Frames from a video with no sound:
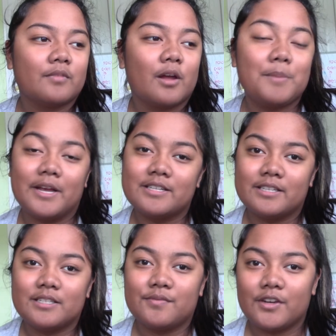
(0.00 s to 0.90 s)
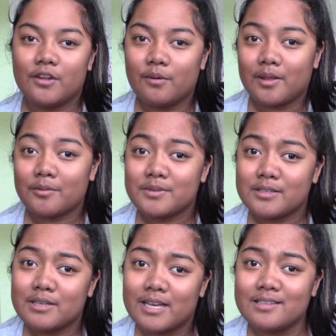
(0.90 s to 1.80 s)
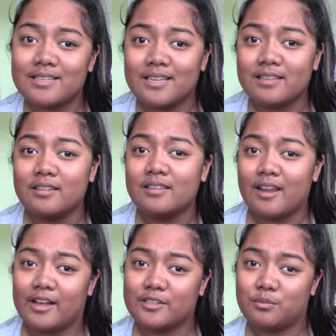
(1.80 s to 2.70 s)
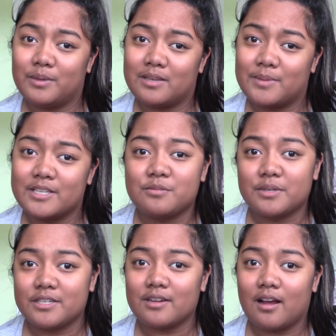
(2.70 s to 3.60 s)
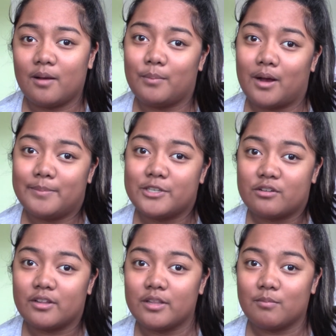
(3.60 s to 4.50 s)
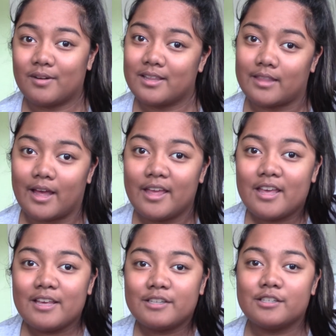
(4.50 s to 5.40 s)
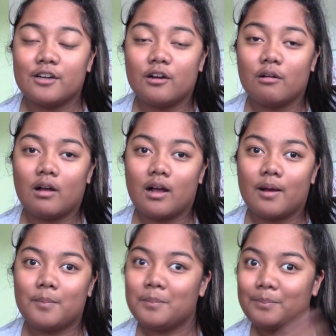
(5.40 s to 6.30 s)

I hope you guys like this video and we'll see you guys in next week, miss, which um, I'll be struggling more in that. So, um,